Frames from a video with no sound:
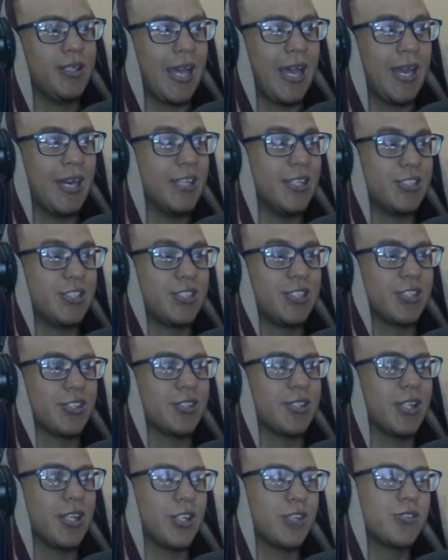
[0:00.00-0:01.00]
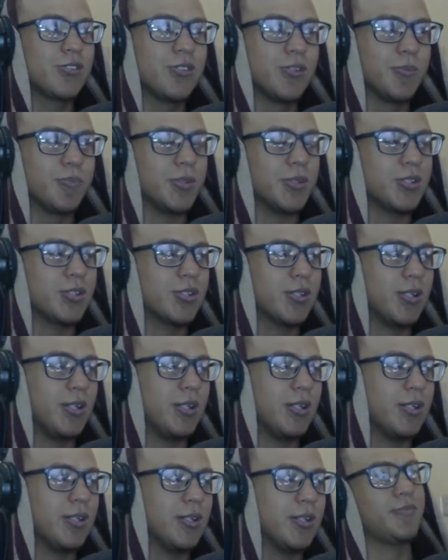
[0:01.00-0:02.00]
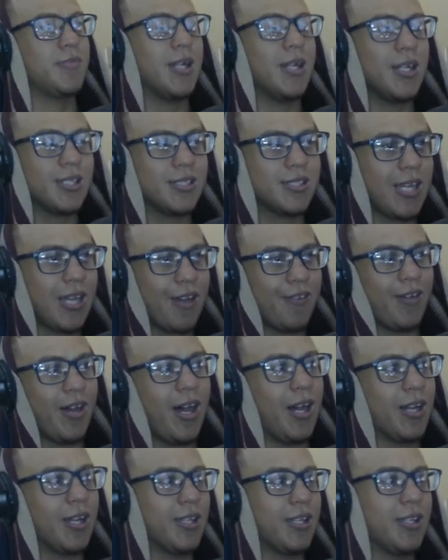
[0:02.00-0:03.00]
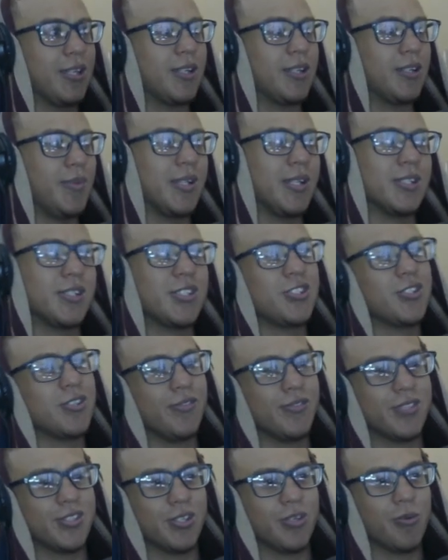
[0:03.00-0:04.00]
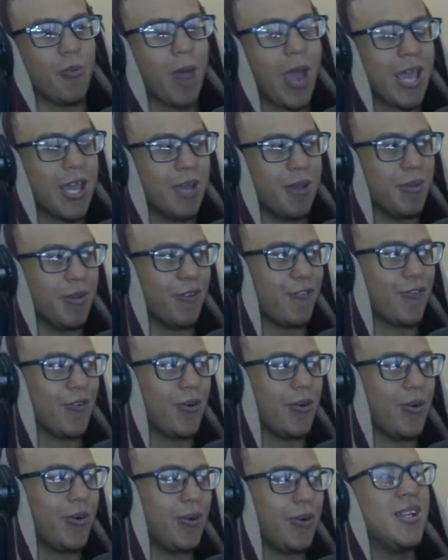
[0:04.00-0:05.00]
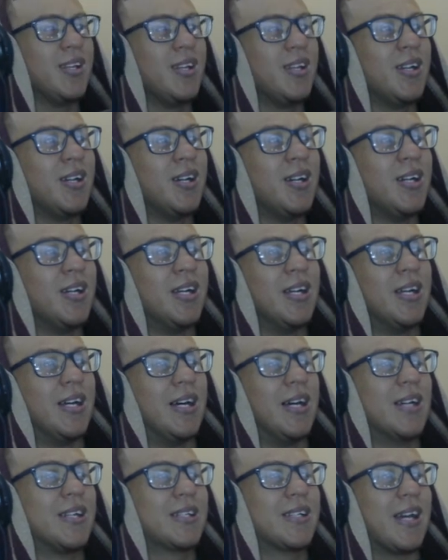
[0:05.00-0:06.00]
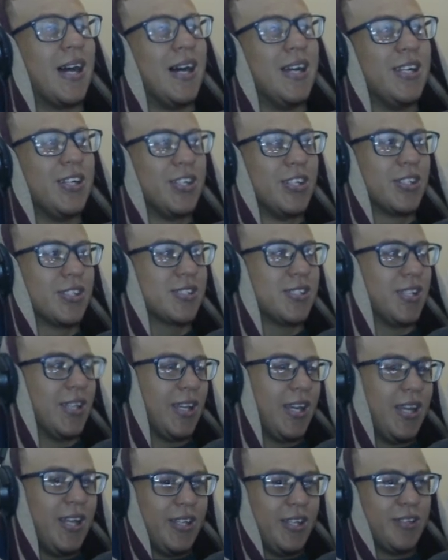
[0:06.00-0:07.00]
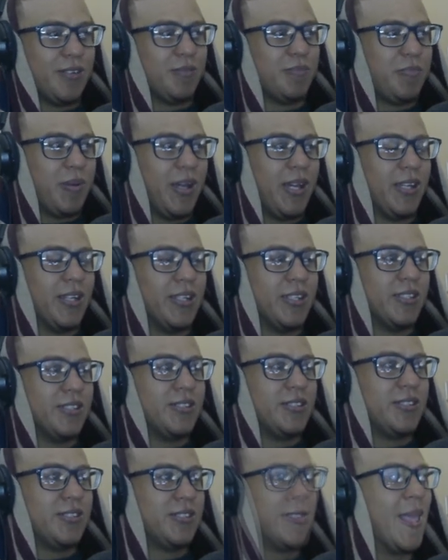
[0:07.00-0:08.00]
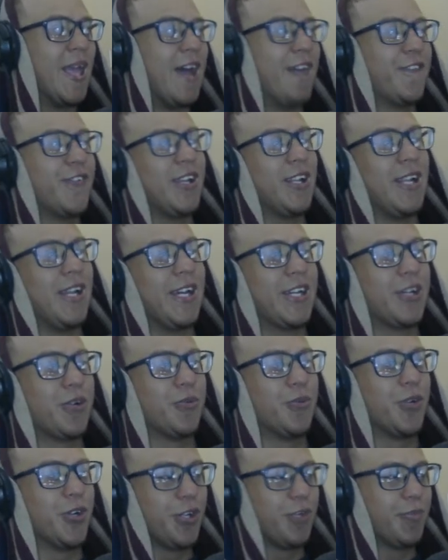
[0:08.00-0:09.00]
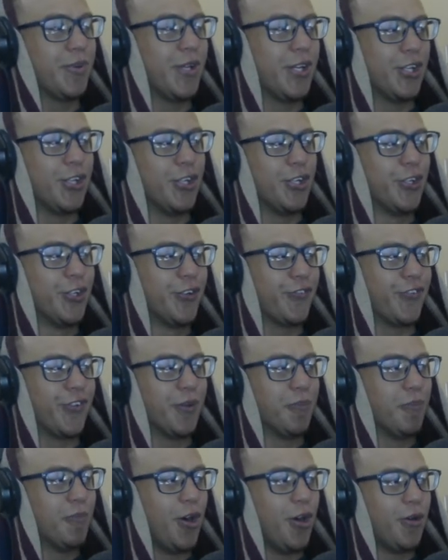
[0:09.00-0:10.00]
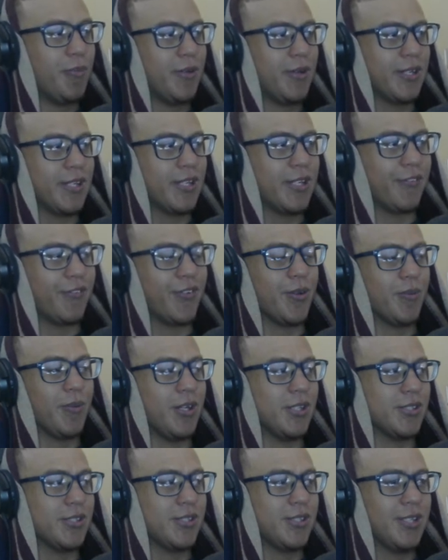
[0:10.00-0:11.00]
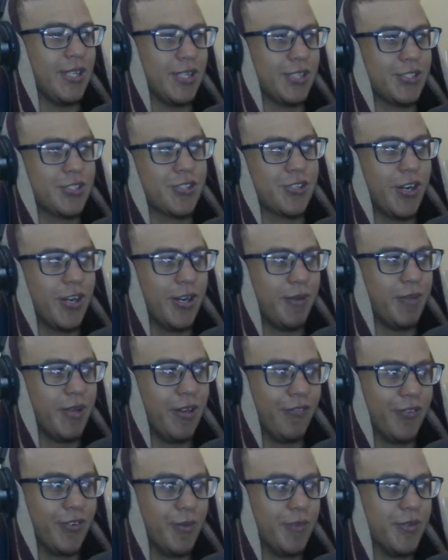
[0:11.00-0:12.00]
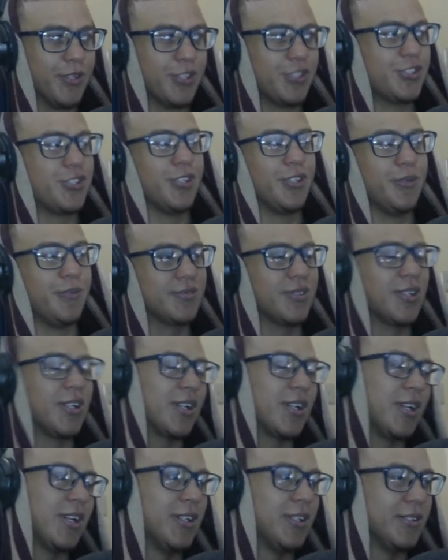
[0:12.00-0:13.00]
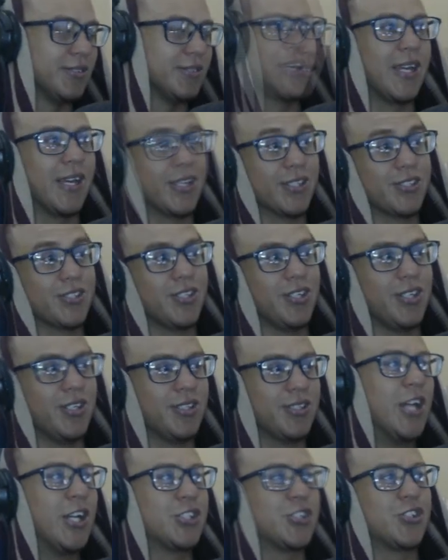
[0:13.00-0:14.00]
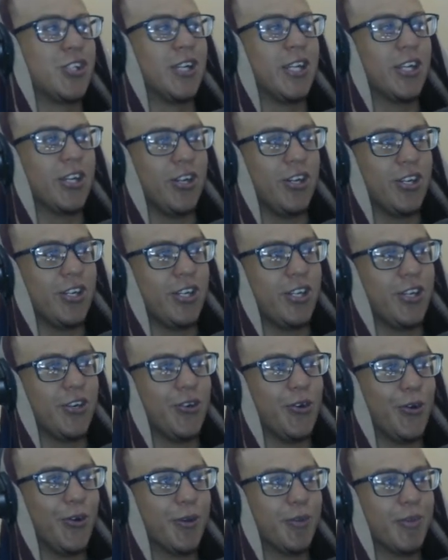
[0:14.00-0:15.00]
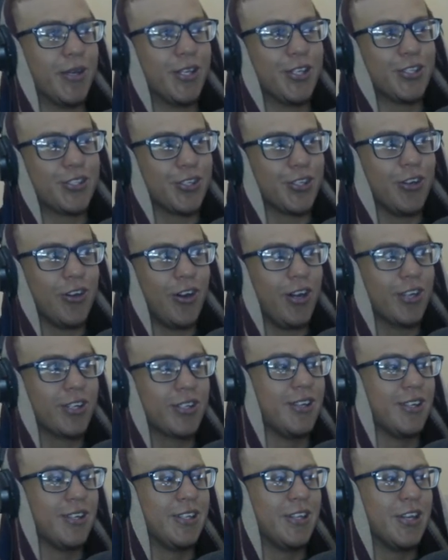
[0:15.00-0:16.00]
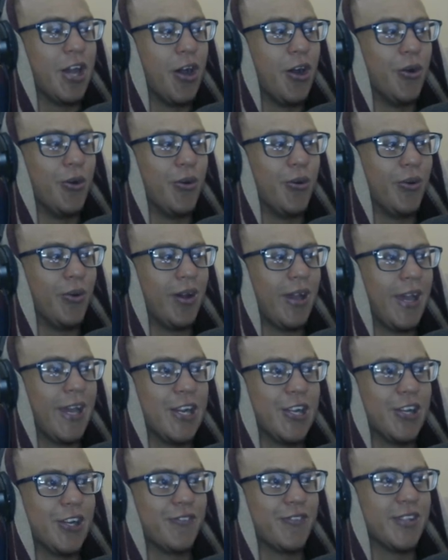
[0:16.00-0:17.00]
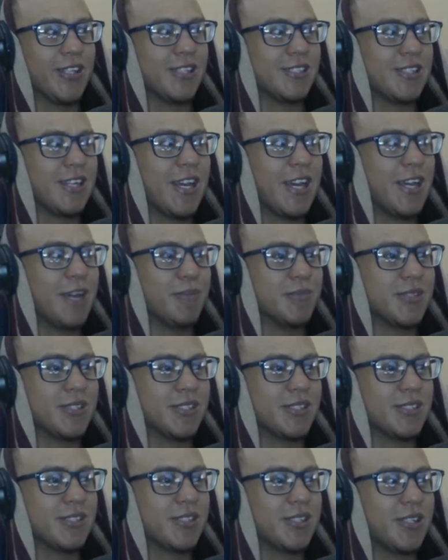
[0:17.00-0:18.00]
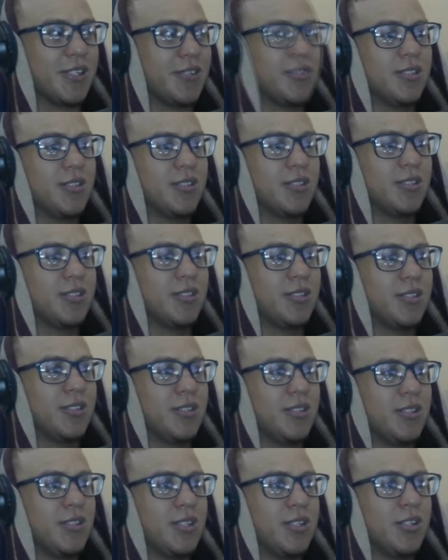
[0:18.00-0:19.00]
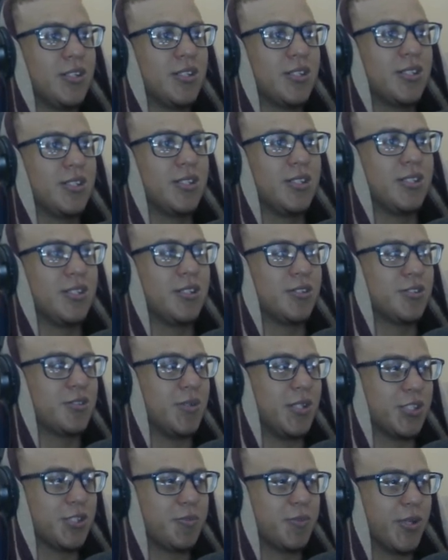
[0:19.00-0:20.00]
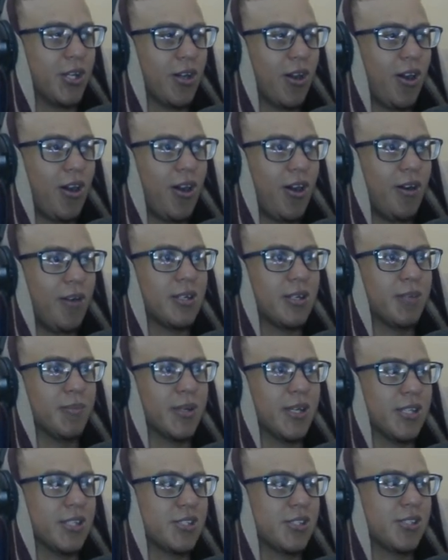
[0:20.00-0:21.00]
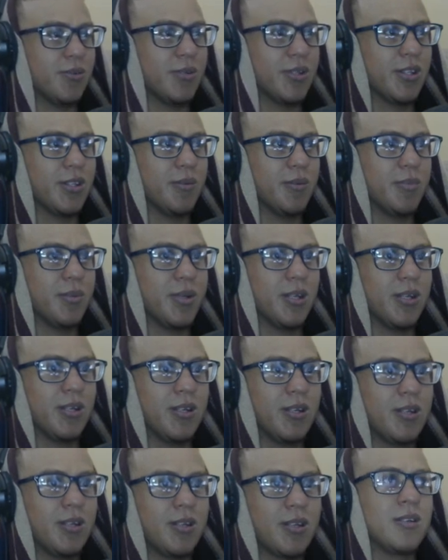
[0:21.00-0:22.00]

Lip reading: and he's just like super strong. But he does have haki. But this is obviously way before. It kind of looks like Ellen Page. I feel like it wouldn't be a Luffy moment if he wasn't like screaming from the ship. Okay, guess not. It's really gonna annoy me to not know any of these names and stuff. This must be Garp, I'm guessing, with the beard.